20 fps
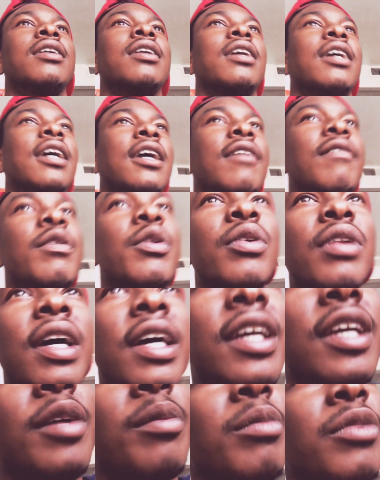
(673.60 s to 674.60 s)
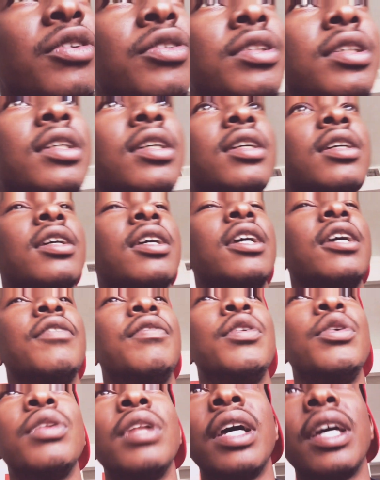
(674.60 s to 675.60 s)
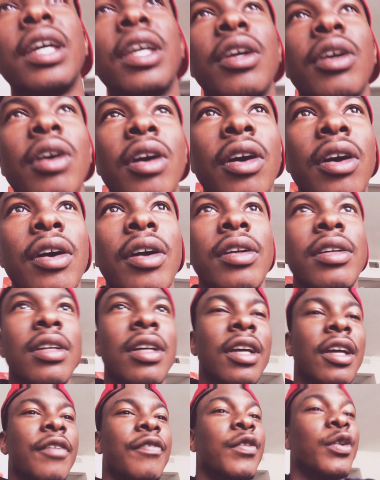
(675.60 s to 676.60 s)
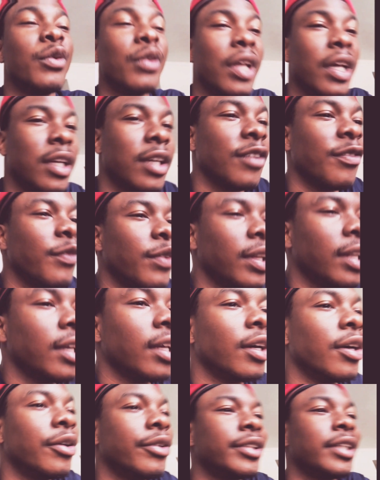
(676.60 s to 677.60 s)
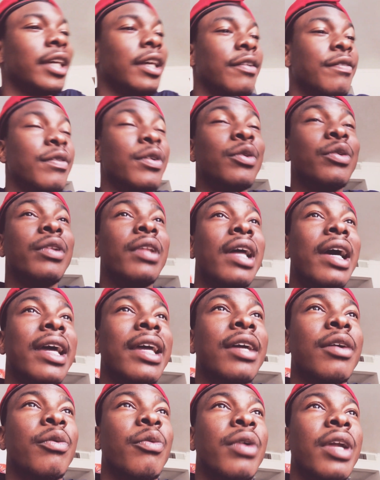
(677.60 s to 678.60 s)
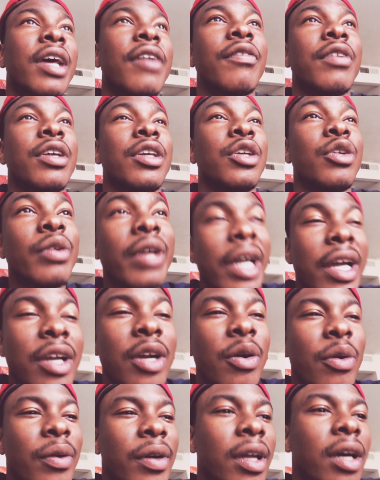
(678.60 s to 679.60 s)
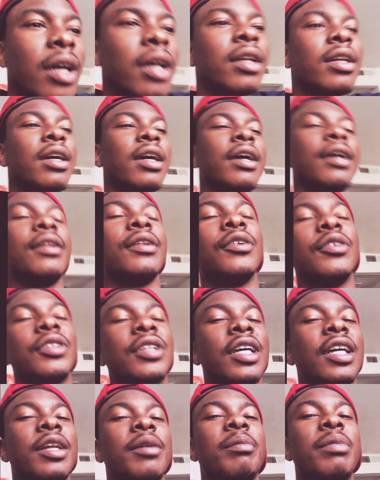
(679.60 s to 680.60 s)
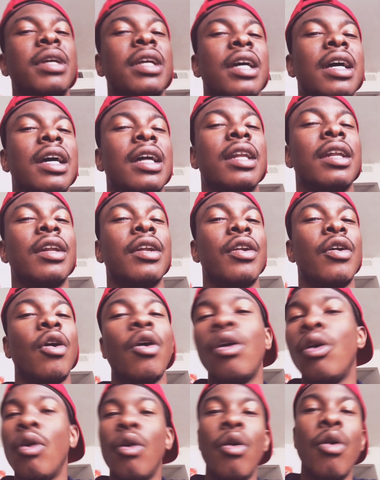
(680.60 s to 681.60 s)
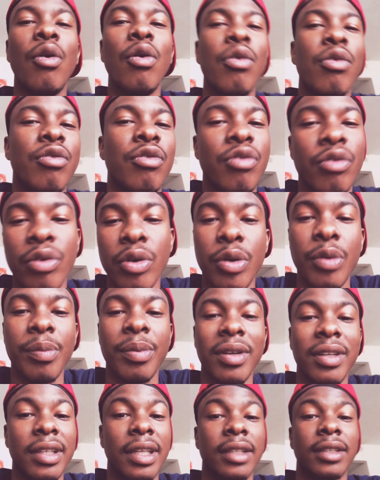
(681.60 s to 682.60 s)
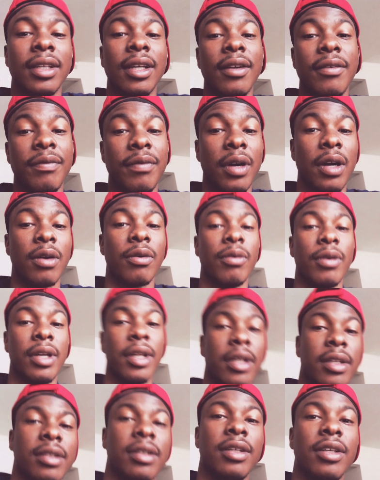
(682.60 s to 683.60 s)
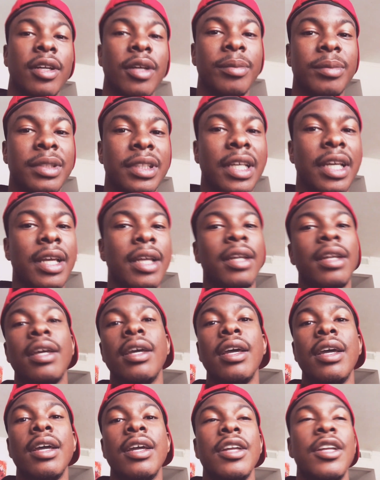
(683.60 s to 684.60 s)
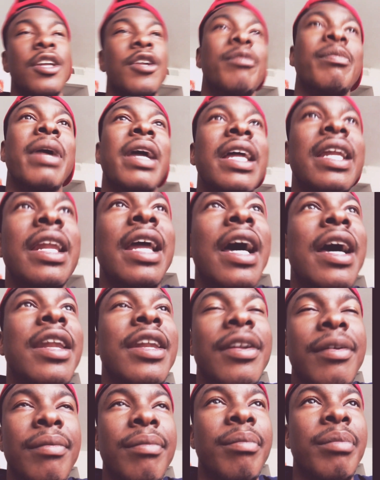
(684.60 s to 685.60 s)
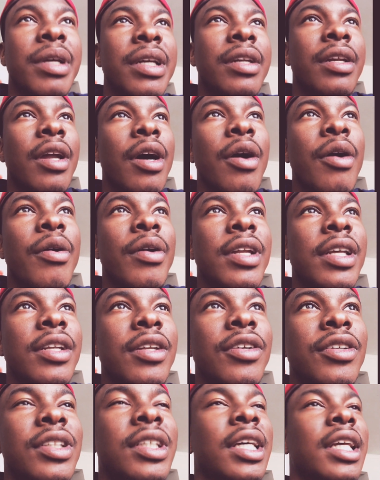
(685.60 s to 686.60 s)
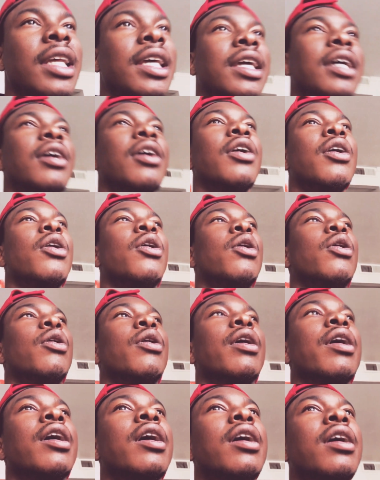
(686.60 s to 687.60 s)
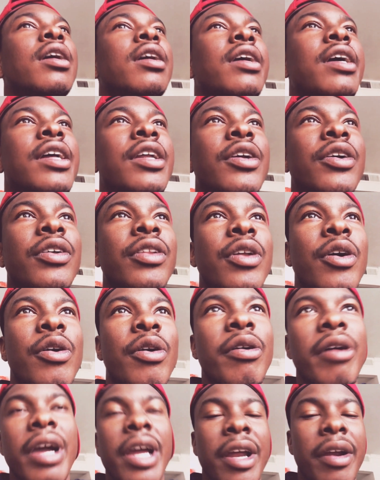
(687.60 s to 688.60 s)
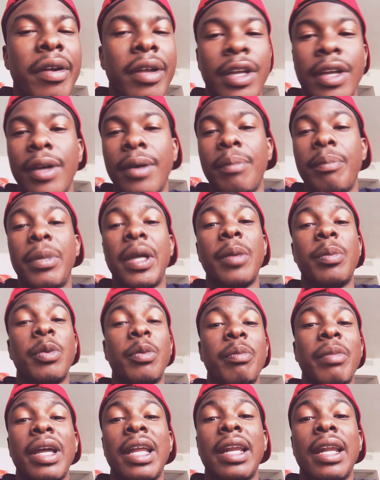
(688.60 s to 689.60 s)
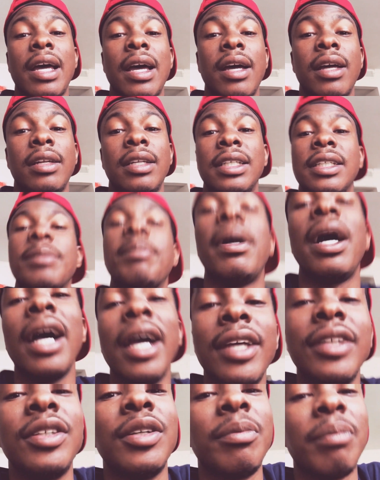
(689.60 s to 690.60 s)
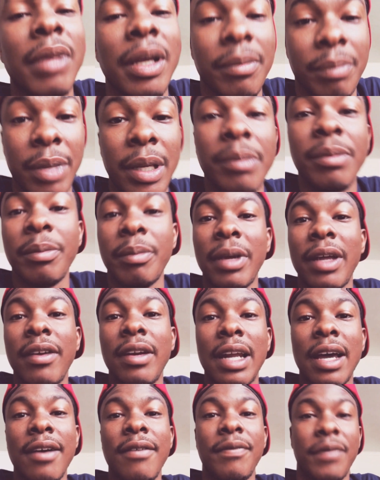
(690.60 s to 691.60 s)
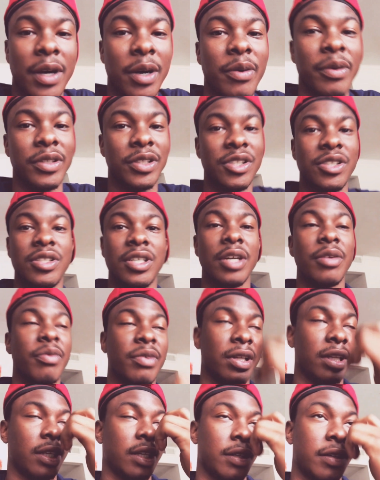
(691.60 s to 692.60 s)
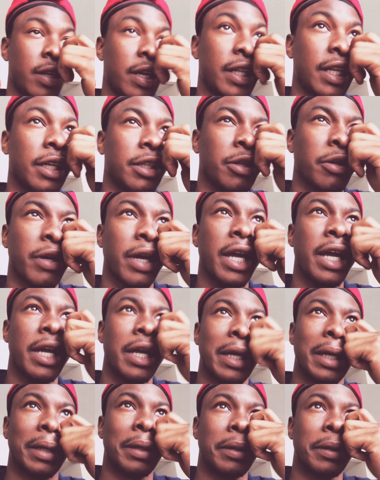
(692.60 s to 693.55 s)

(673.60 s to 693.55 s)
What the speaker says: If you like your music, if you like your art, if you like your videos, if you like whatever you got going on, there's going to be a whole group that's going to fuck with it. You know what I'm saying? You may not be known in your city or in your local area. People may not despise you. People may not fuck with you generally. And that's okay.